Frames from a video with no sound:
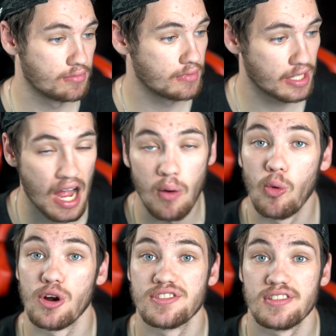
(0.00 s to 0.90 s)
They got
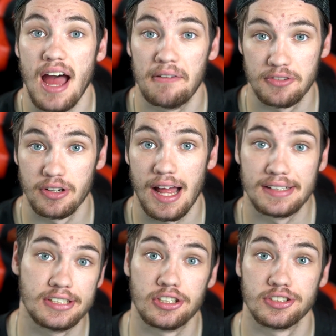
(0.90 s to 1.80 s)
worse after
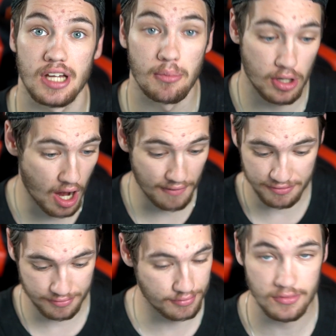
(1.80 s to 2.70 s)
last year's summer. Off
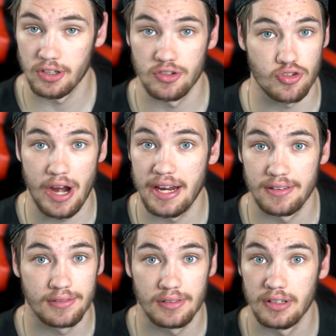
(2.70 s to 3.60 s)
the trade,
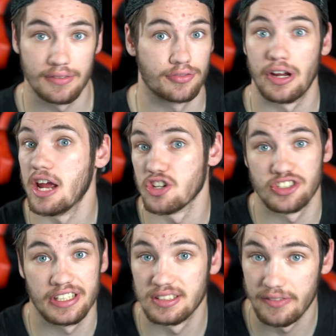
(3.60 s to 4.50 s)
the free
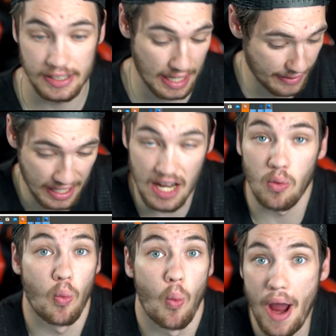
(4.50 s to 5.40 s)
agency and stuff like that. They
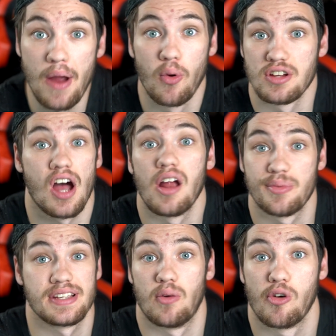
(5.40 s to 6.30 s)
got way worse, one hundred
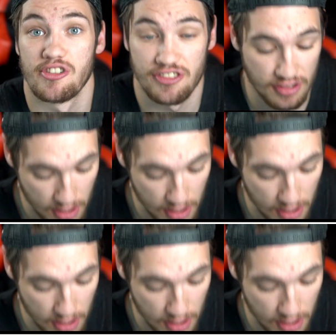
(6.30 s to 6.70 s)
percent worse.